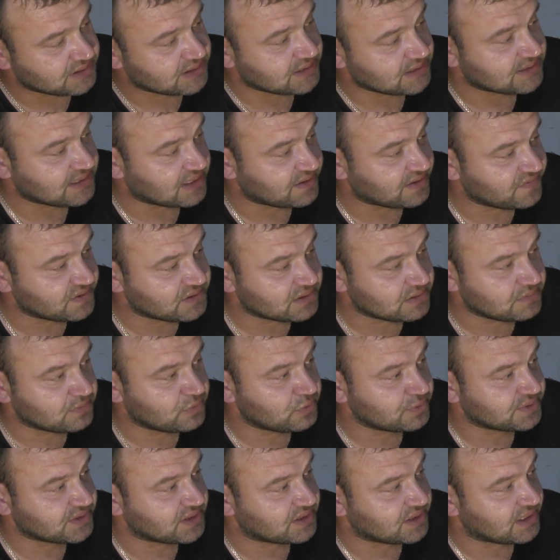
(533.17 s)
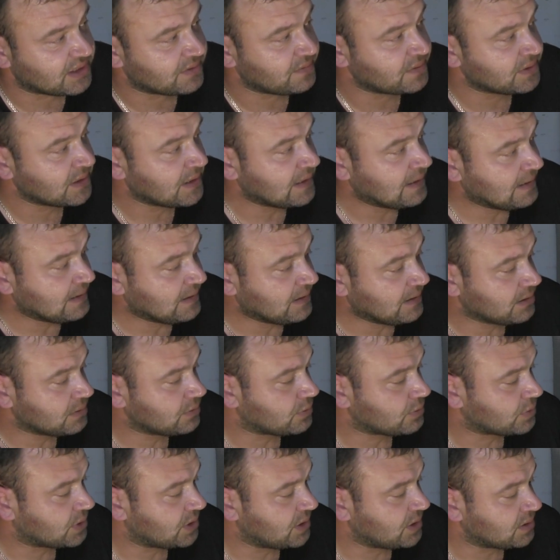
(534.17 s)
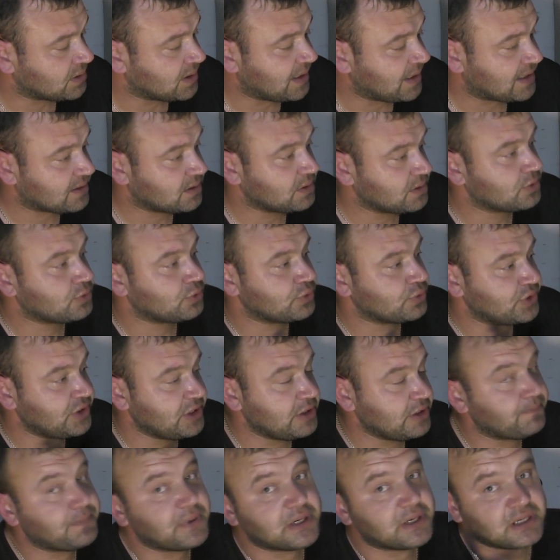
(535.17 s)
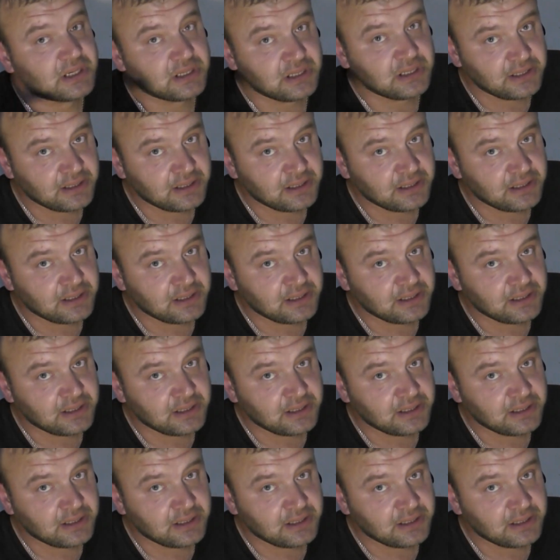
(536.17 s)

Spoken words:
We move to this side part.